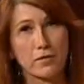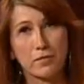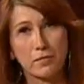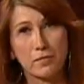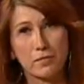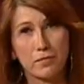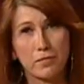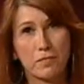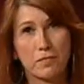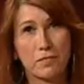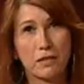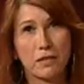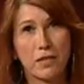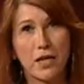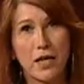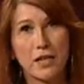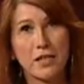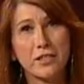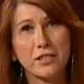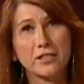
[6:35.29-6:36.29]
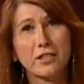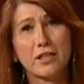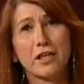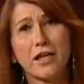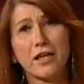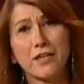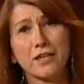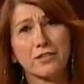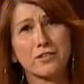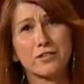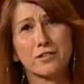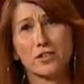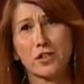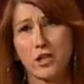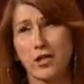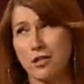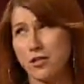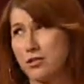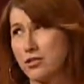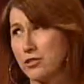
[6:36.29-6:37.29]
the, the he's guy. He's the guy that's in
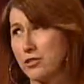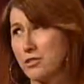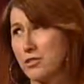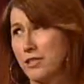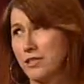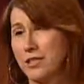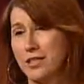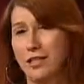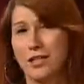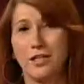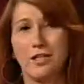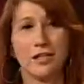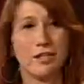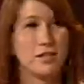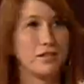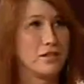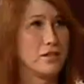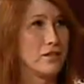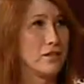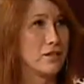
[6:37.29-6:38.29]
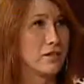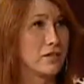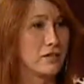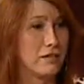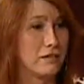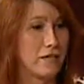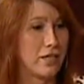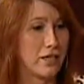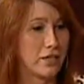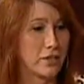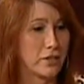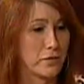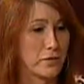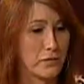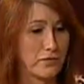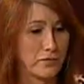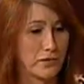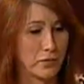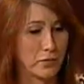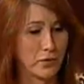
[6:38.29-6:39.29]
charge. Yep. The uh,
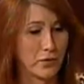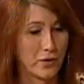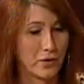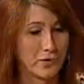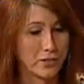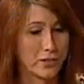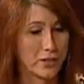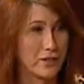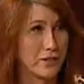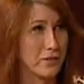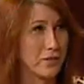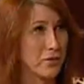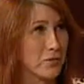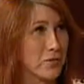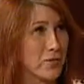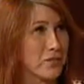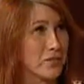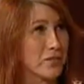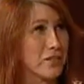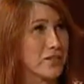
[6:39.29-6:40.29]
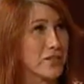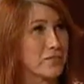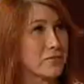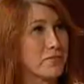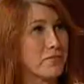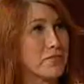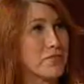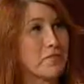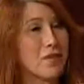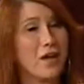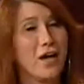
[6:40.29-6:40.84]
HMFWIC or whatever it is.